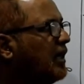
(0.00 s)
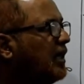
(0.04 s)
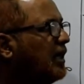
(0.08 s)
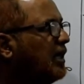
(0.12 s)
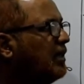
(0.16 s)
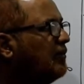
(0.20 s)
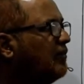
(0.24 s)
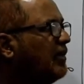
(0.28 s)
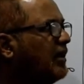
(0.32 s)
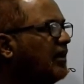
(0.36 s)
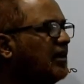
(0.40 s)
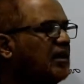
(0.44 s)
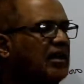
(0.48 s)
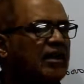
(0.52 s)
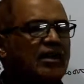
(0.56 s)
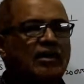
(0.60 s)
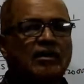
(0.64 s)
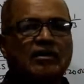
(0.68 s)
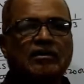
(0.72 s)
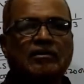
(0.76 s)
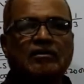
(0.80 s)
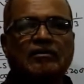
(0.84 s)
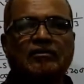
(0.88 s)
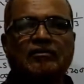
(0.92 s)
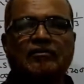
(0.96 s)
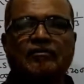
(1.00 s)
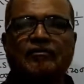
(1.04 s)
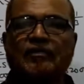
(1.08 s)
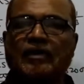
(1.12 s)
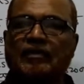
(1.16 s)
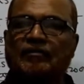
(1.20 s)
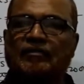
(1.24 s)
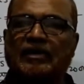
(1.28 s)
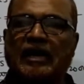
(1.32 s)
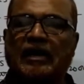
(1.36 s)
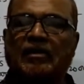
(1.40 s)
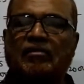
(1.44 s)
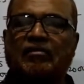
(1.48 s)
Inventory, we
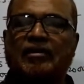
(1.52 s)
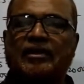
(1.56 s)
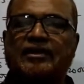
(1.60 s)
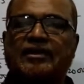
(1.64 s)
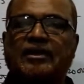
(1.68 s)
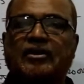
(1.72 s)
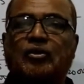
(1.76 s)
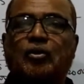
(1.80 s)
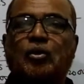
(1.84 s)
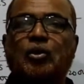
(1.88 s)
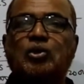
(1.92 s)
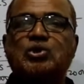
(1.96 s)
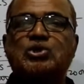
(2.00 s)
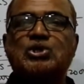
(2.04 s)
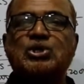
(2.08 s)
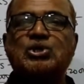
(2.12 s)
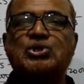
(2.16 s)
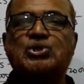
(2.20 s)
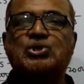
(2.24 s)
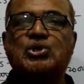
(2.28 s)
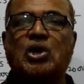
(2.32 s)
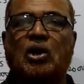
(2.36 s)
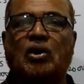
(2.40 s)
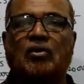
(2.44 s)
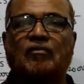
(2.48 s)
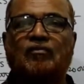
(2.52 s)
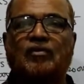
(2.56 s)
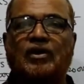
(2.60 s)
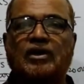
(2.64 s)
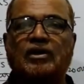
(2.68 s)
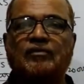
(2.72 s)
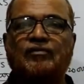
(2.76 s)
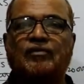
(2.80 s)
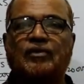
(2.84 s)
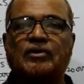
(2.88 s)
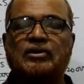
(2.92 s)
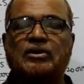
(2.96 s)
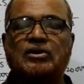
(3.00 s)
have calculated closing stock
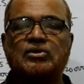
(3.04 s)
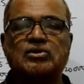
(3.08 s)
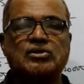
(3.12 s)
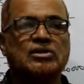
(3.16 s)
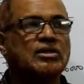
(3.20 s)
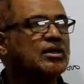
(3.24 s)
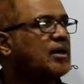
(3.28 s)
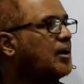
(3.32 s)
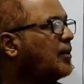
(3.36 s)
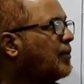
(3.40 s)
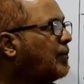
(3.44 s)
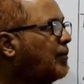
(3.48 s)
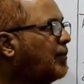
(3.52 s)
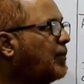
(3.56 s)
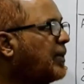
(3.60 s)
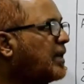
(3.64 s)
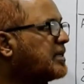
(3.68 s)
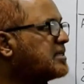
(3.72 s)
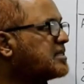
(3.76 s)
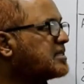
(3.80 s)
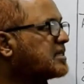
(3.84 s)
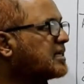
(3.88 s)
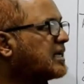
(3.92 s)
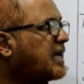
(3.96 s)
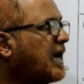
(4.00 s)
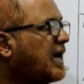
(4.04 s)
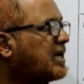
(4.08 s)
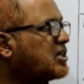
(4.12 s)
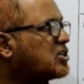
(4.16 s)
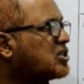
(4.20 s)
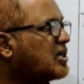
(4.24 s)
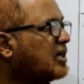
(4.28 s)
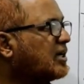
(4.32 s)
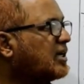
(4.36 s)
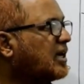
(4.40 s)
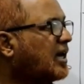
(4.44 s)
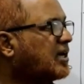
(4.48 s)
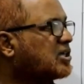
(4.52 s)
44,000 plus
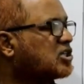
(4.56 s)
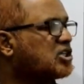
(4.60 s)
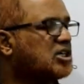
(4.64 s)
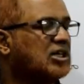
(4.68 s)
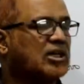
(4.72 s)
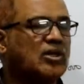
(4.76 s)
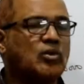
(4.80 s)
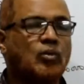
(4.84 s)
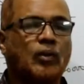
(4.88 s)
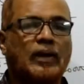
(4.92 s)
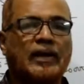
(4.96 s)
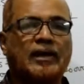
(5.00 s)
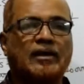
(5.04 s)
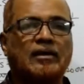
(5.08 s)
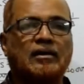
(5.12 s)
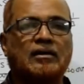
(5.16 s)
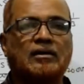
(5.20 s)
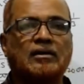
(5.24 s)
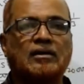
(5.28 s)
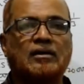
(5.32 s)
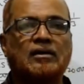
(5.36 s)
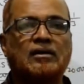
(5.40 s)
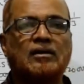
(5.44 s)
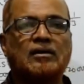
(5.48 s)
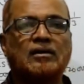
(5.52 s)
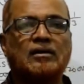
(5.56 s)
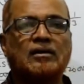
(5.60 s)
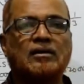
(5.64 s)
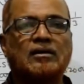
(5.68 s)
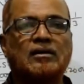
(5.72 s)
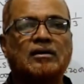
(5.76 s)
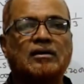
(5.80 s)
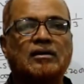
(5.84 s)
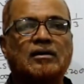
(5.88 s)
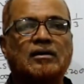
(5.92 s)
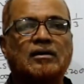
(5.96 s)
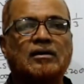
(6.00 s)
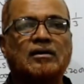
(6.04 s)
cash and cash equivalent.
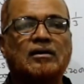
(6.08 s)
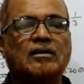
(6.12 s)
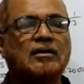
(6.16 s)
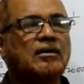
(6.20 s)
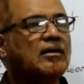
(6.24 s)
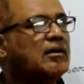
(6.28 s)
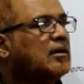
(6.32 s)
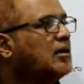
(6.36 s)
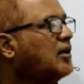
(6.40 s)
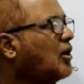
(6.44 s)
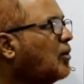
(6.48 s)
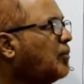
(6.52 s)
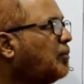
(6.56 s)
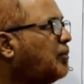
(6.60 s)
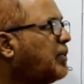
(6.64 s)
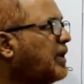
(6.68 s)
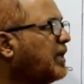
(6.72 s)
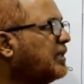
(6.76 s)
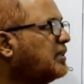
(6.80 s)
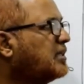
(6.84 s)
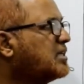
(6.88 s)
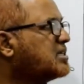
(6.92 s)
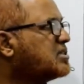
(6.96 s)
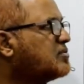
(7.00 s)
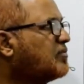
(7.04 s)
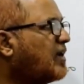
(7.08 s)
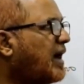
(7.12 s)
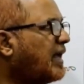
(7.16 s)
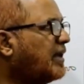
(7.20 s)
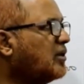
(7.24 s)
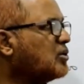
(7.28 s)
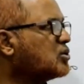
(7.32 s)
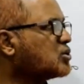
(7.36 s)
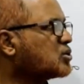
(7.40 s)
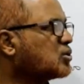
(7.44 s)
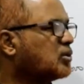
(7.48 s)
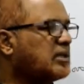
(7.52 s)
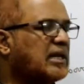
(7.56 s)
Now bring these
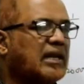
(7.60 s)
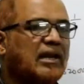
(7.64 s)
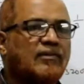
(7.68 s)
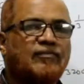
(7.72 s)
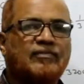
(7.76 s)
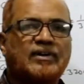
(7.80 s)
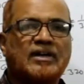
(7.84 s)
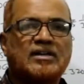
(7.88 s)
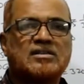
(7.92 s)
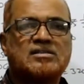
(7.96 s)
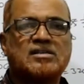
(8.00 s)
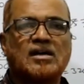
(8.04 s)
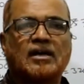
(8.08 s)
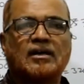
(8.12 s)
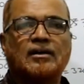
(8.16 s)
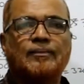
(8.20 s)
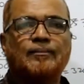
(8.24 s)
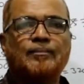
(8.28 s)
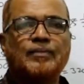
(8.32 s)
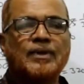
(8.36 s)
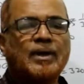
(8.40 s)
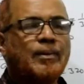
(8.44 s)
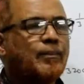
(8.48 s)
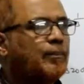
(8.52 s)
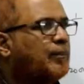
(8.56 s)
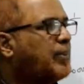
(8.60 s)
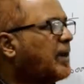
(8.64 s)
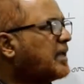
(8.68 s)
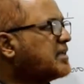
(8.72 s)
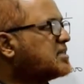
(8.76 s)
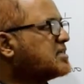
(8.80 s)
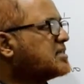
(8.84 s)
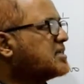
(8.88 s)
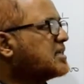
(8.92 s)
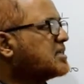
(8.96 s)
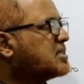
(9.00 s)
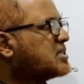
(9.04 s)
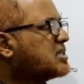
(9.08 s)
values to the left hand side
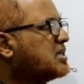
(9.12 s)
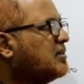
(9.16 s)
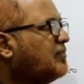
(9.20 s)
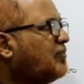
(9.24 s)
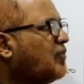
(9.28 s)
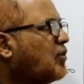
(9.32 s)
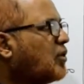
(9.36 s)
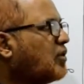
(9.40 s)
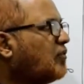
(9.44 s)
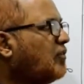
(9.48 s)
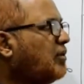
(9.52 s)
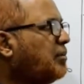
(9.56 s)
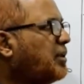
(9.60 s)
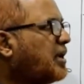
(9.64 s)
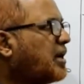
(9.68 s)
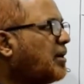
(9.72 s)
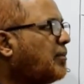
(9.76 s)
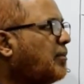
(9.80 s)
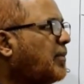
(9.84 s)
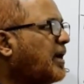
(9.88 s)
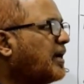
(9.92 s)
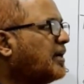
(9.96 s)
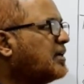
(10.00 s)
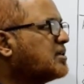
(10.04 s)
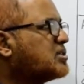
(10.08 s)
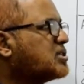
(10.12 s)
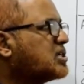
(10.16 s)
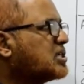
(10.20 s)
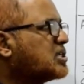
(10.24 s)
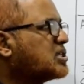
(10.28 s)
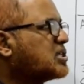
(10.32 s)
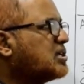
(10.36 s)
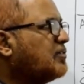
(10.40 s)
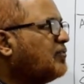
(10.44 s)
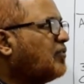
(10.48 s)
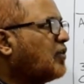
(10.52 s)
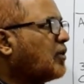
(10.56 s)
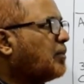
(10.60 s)
plus 64 will become minus
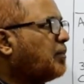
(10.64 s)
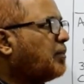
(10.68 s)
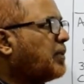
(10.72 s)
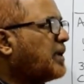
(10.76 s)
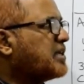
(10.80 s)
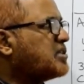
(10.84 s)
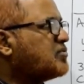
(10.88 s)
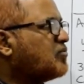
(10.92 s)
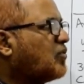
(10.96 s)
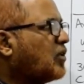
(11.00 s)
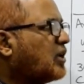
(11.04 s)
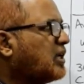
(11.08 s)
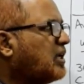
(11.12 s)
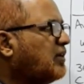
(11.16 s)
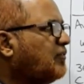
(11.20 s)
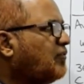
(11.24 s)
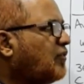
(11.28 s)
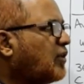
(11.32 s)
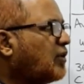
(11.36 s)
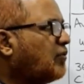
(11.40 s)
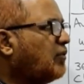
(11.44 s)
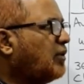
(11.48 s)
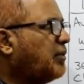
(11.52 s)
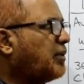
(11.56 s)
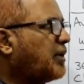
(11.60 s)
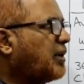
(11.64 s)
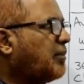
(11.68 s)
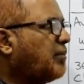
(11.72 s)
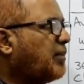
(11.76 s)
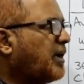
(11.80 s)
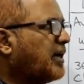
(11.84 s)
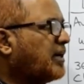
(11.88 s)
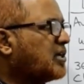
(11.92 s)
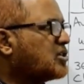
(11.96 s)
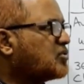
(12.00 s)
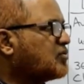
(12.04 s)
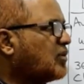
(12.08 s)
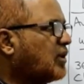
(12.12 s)
64 plus 44 will become
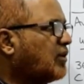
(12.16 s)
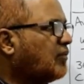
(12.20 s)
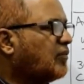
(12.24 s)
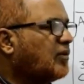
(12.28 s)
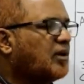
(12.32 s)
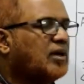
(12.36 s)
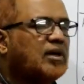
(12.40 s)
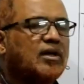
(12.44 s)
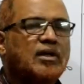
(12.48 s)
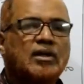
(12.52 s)
minus 4